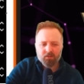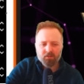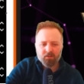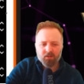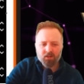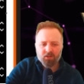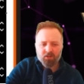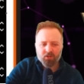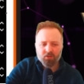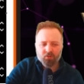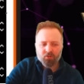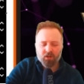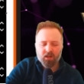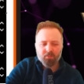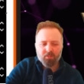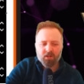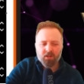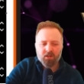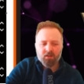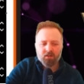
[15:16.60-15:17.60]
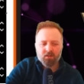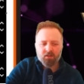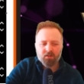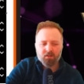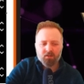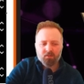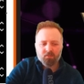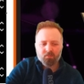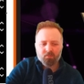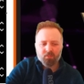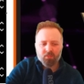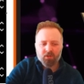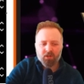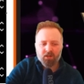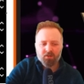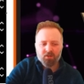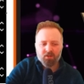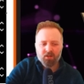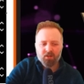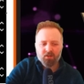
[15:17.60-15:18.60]
It's a trap card, but
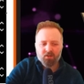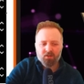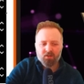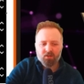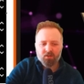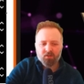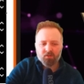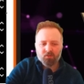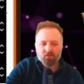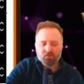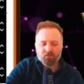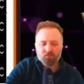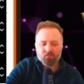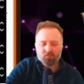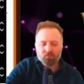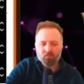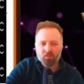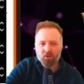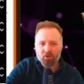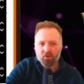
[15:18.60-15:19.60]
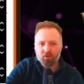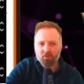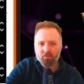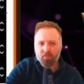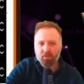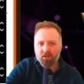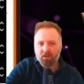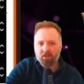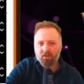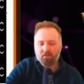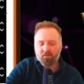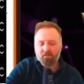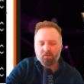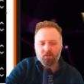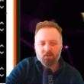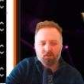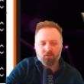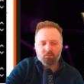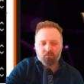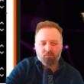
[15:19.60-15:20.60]
I'd say it's still a good pick
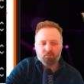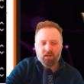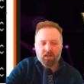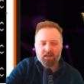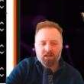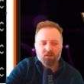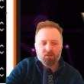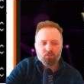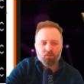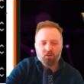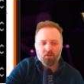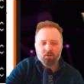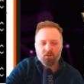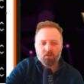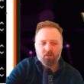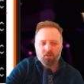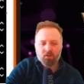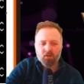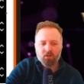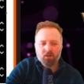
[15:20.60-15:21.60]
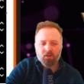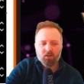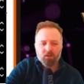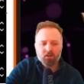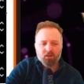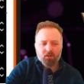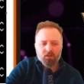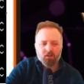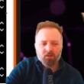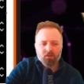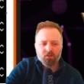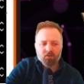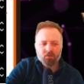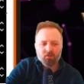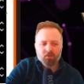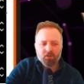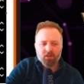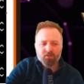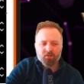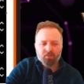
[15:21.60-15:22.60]
for Act 1. You
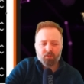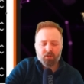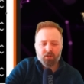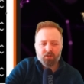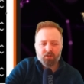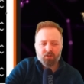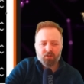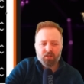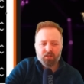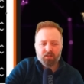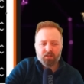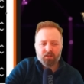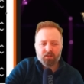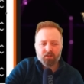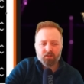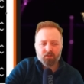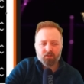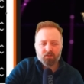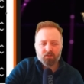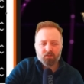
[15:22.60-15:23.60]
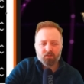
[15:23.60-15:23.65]
know what, let's put it in C tier.